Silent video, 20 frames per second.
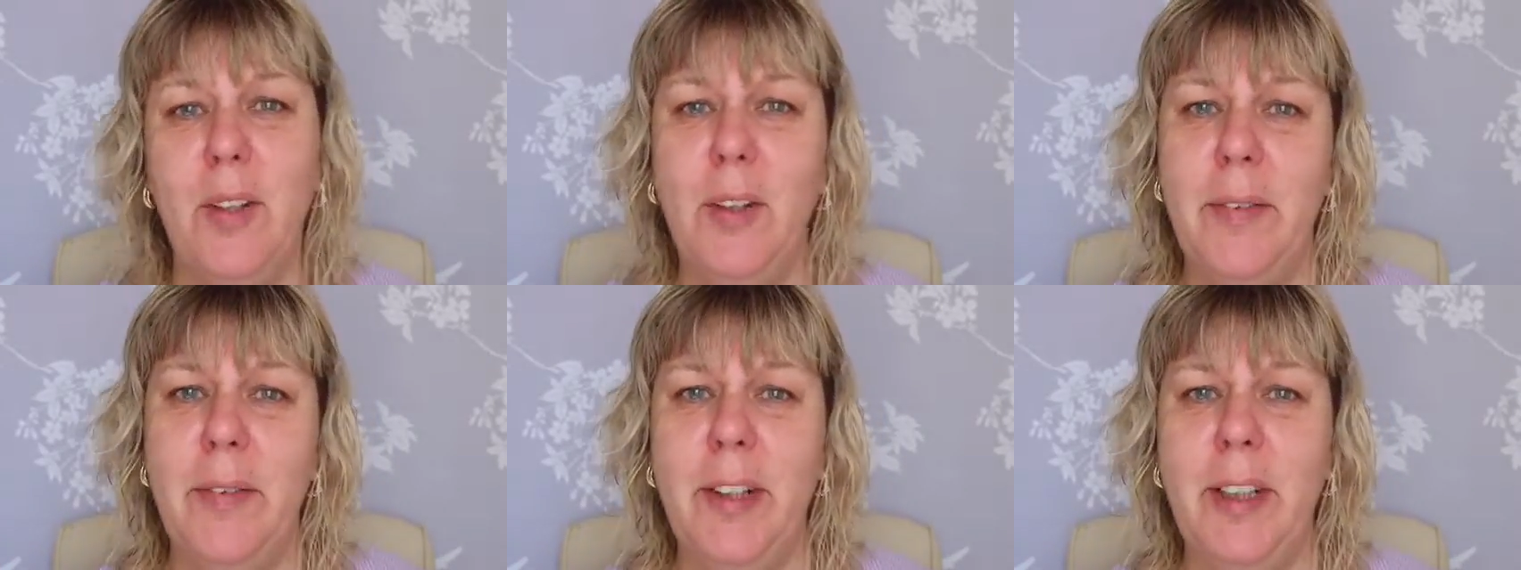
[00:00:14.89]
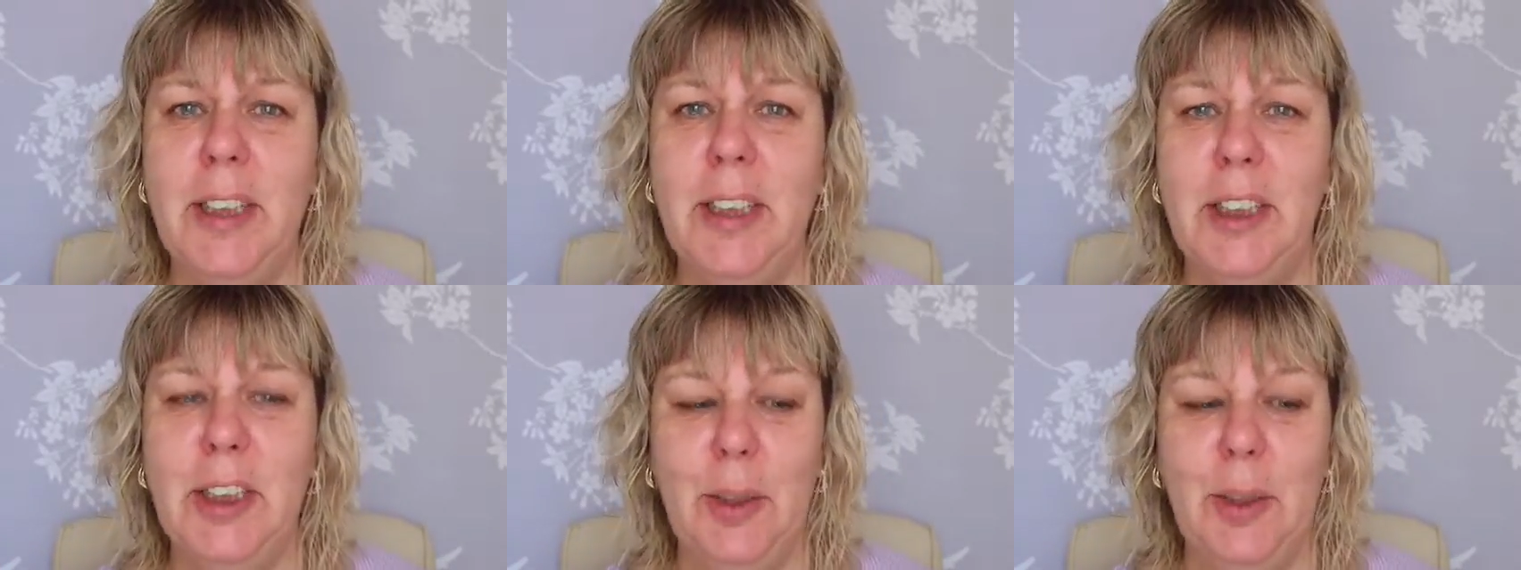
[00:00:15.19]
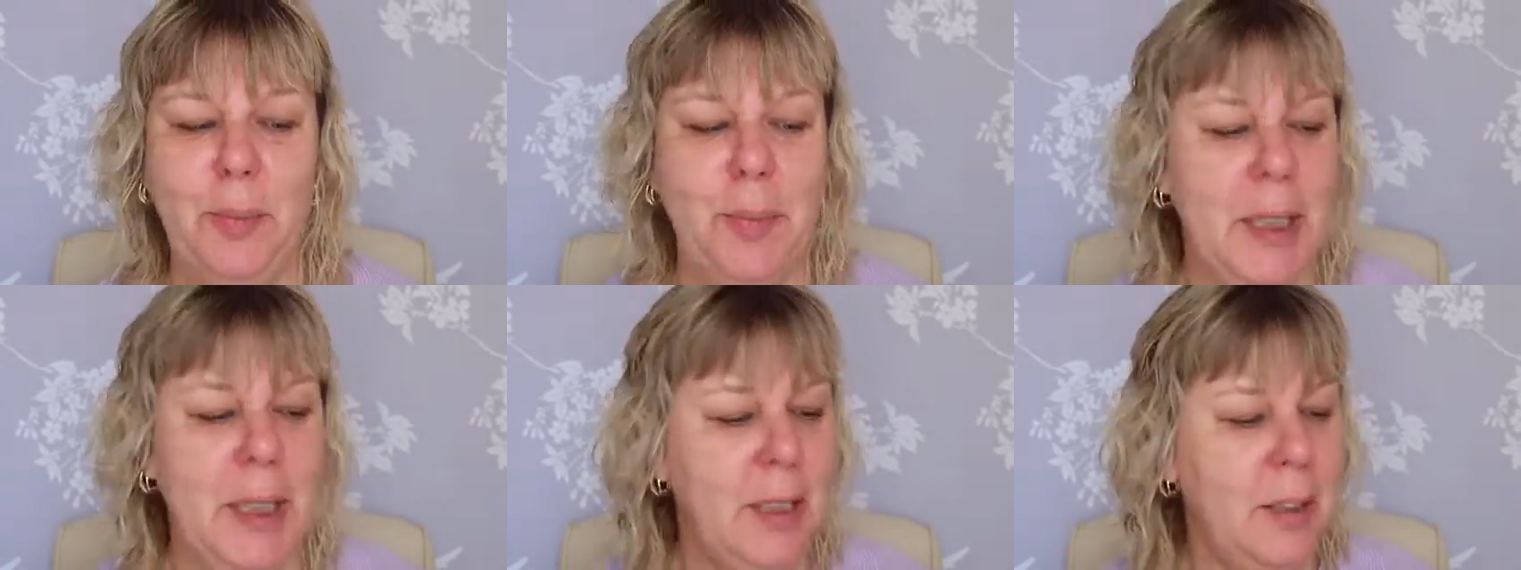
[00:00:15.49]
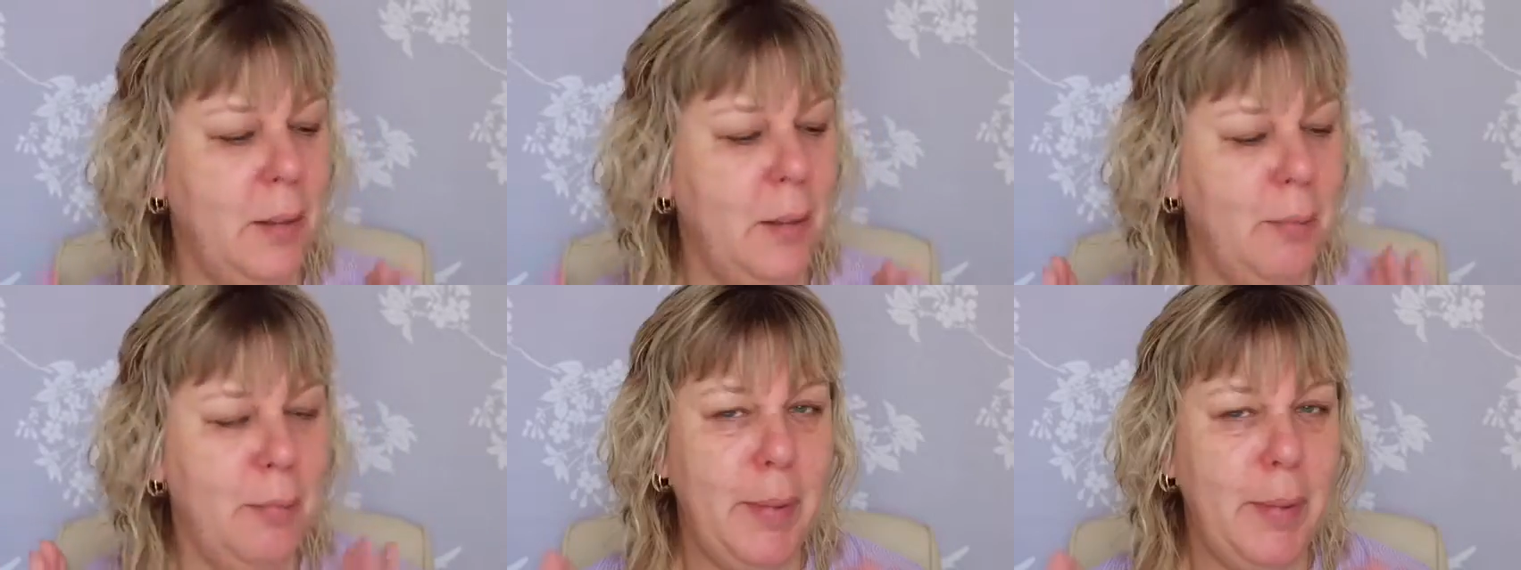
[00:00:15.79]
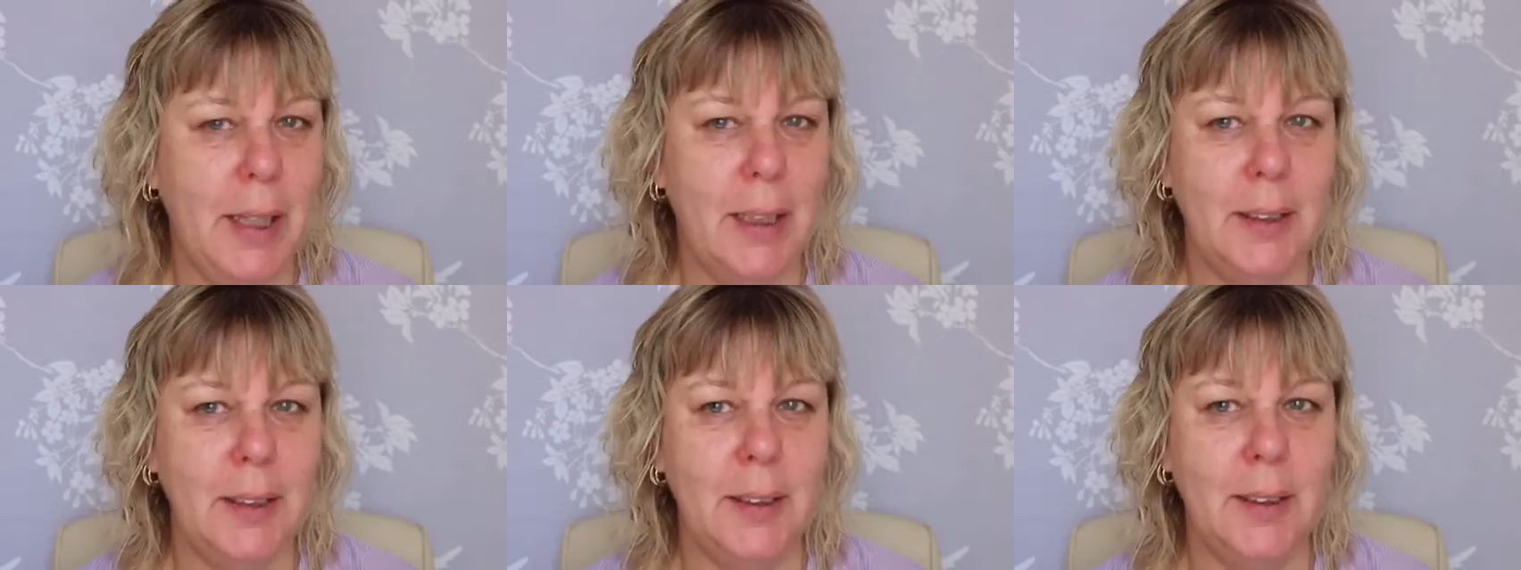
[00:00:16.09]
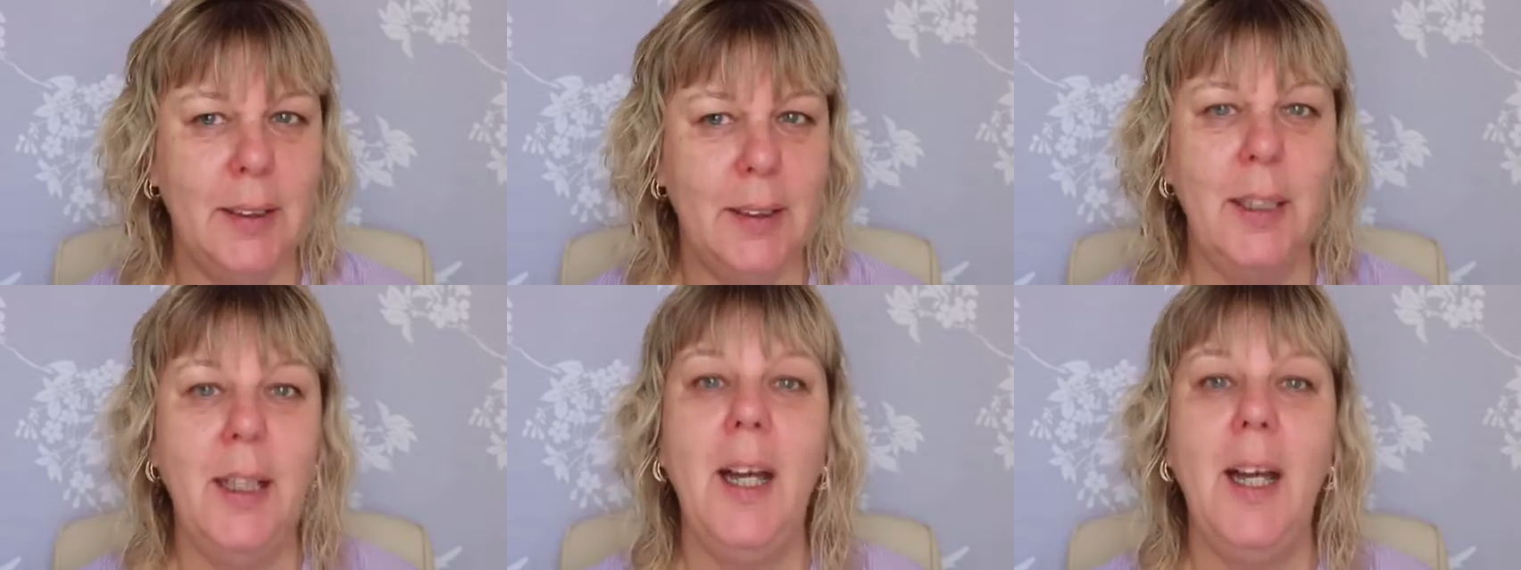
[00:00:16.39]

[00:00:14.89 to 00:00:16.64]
or very stupid, but